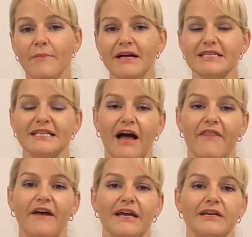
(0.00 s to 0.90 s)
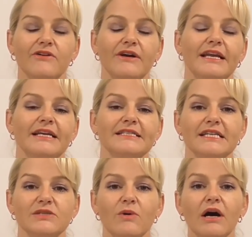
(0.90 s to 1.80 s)
amongst other
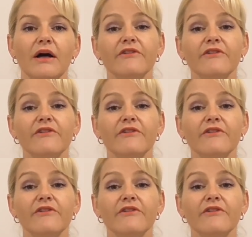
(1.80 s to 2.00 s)
ingredients as well.